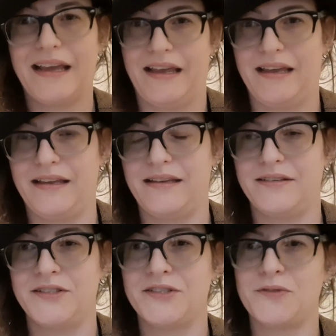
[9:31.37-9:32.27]

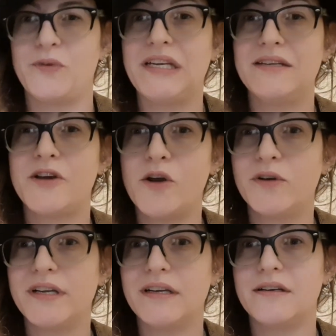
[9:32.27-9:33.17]
And we need to own
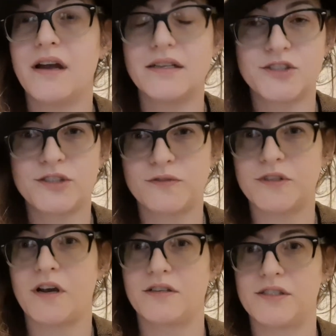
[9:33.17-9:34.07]
it not just for
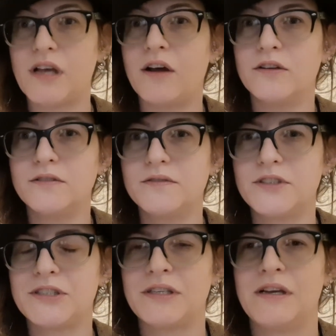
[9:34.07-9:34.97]

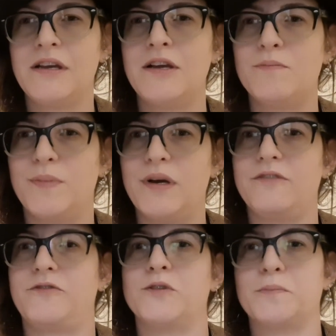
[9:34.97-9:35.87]
ourselves, but
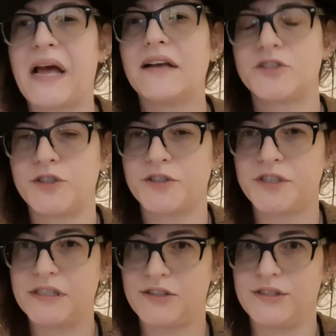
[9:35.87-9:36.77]
for past
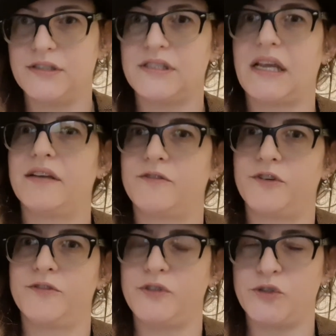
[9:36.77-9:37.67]
generations and
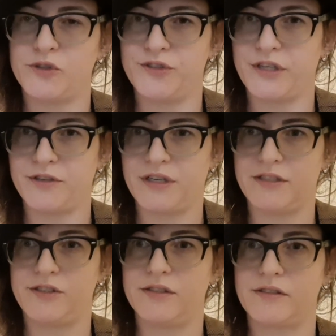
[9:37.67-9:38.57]
for future
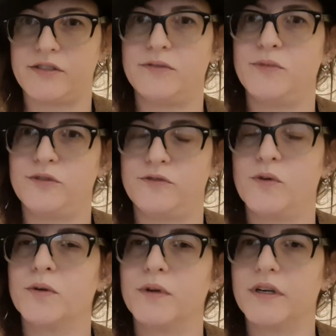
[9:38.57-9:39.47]
generations to move
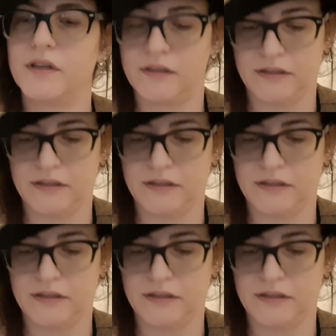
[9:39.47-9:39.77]
forward.